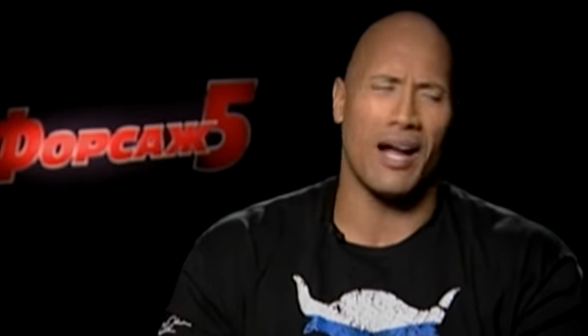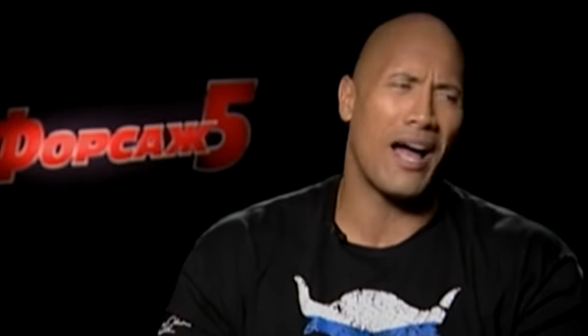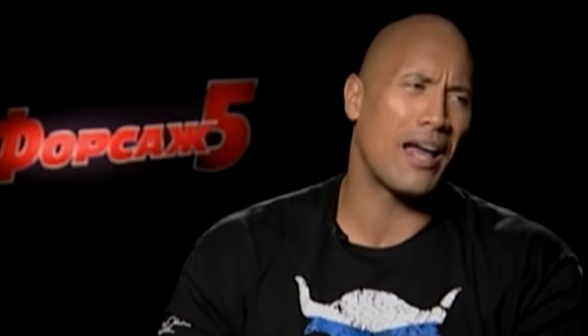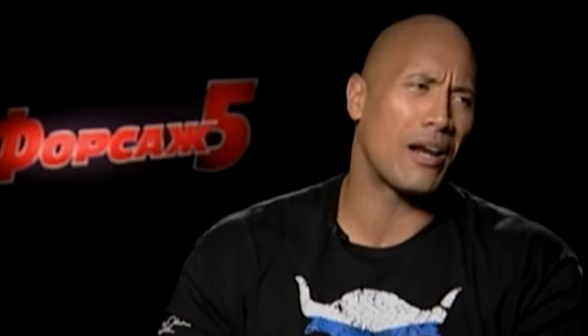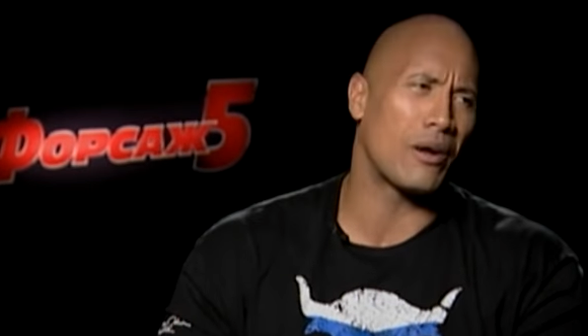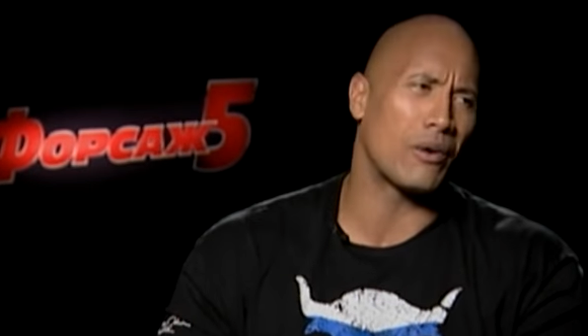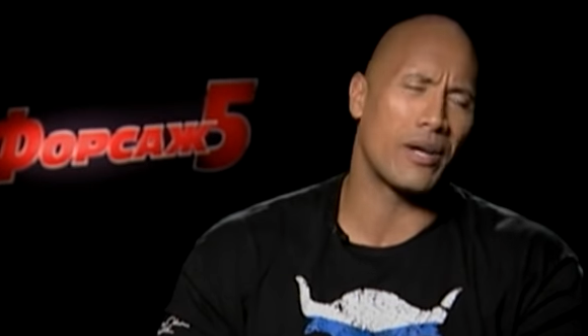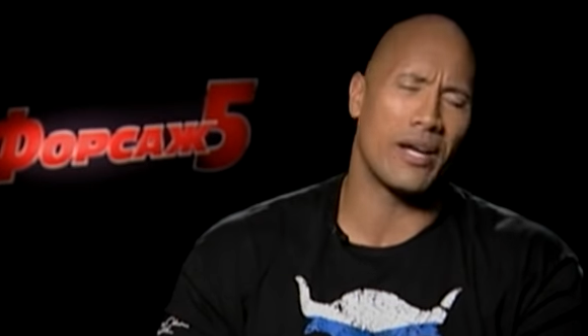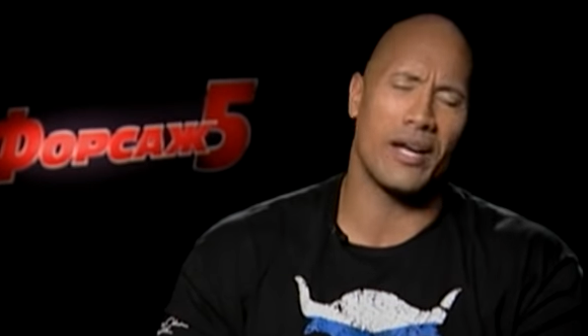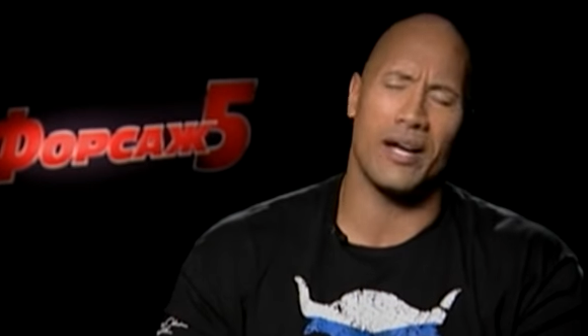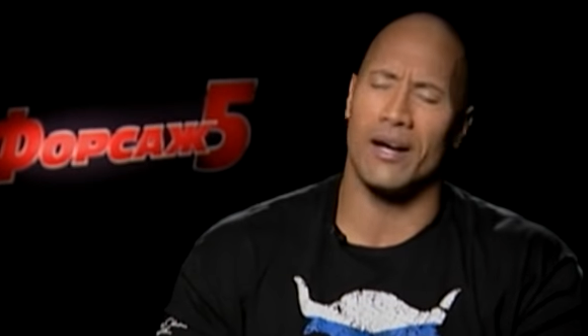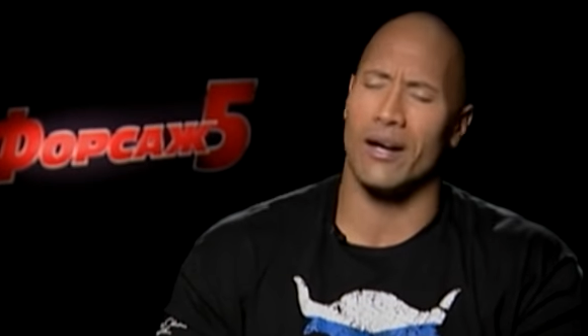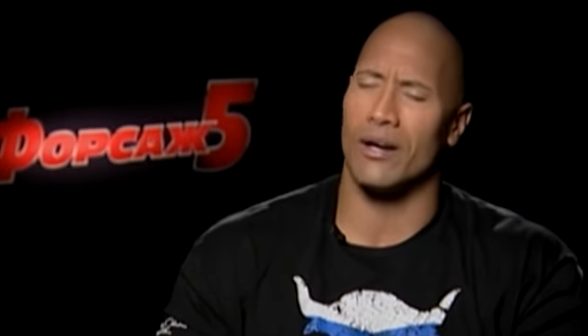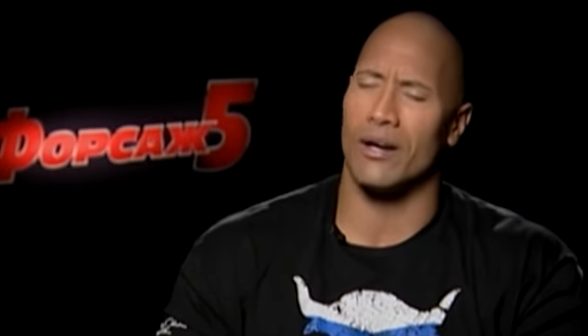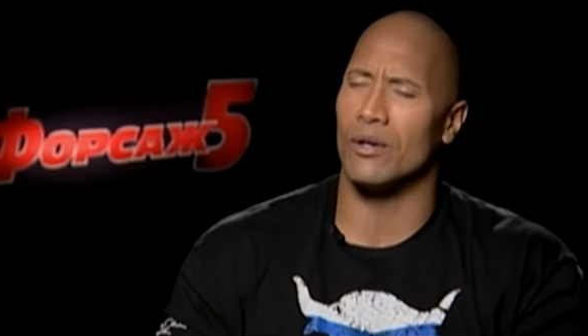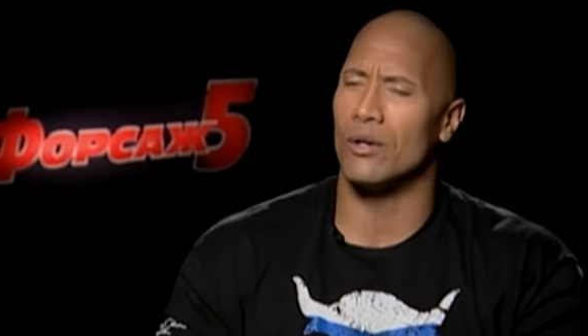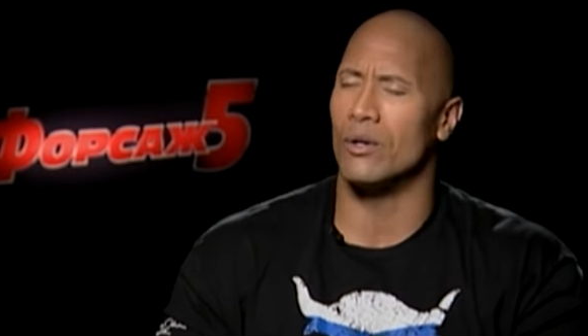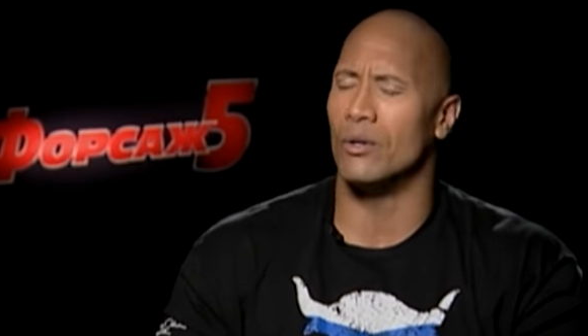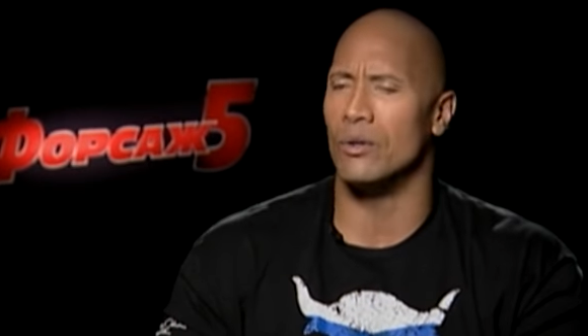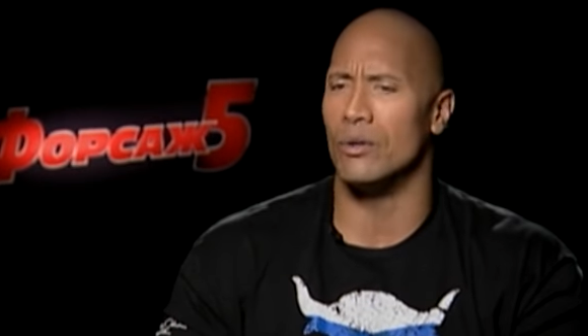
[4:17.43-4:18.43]
I don't
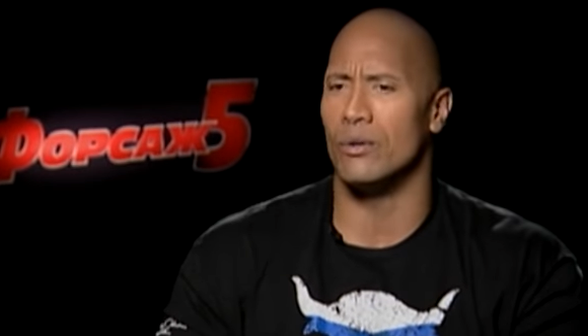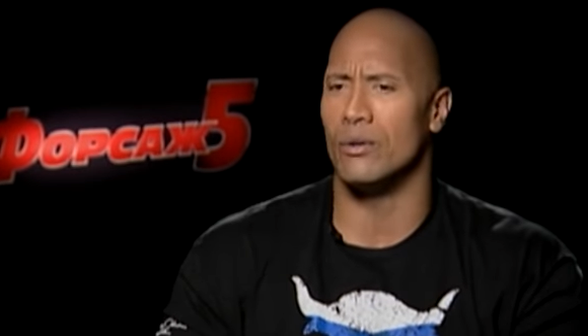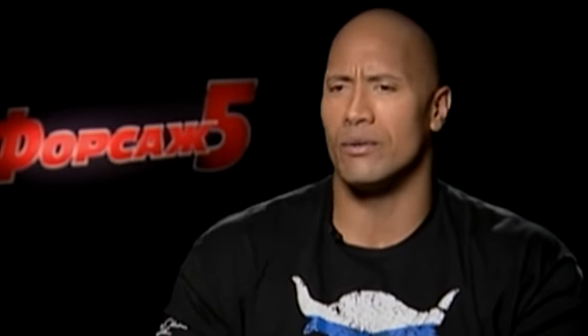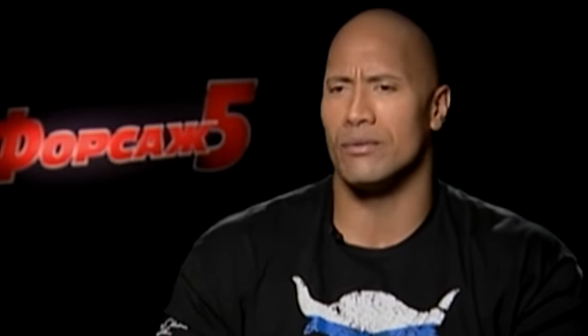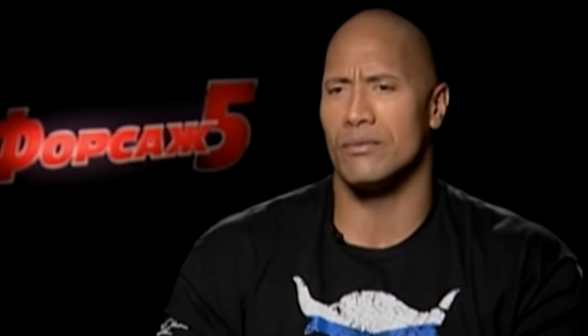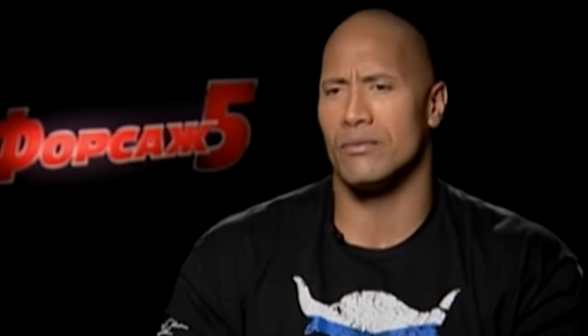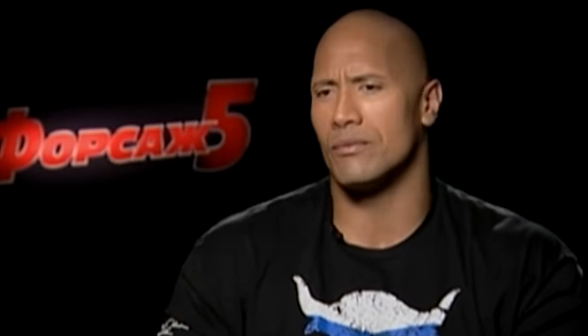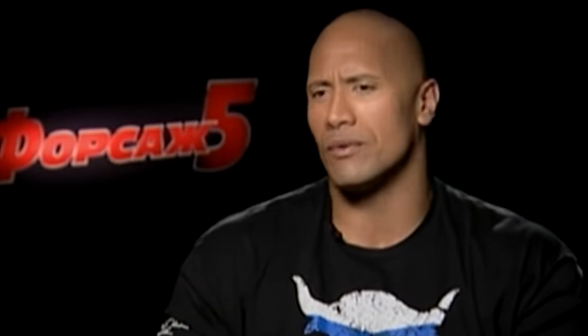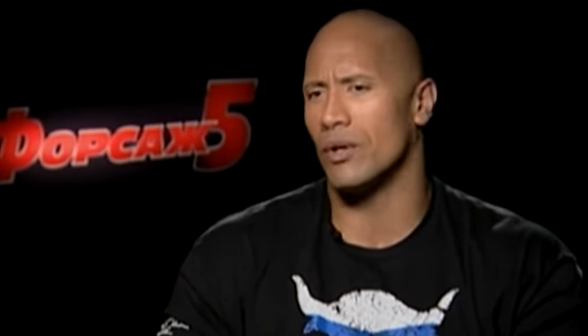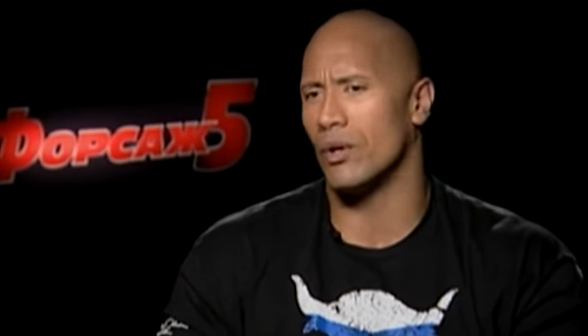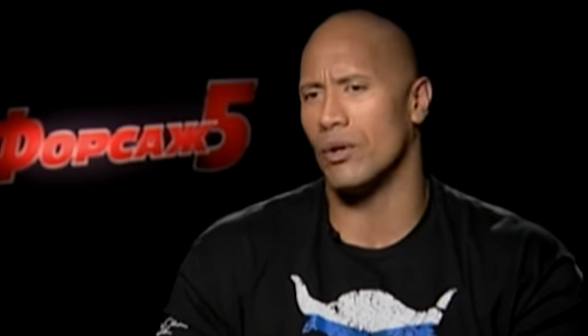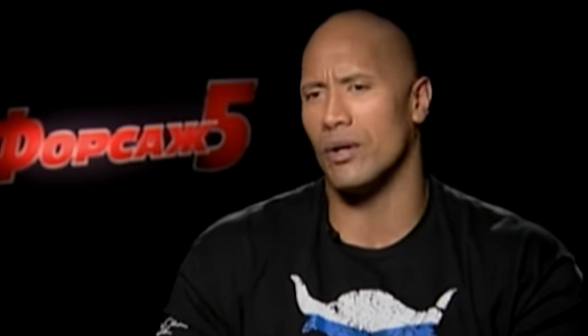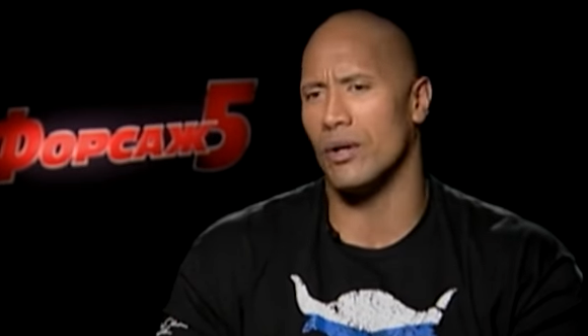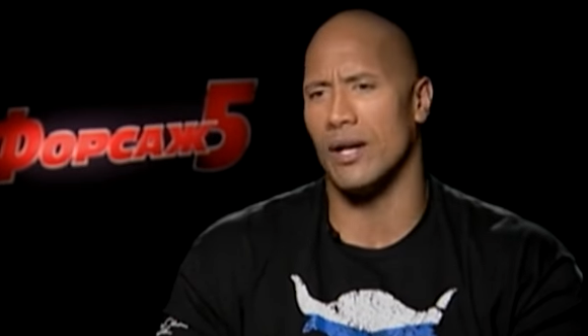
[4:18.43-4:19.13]
care who, who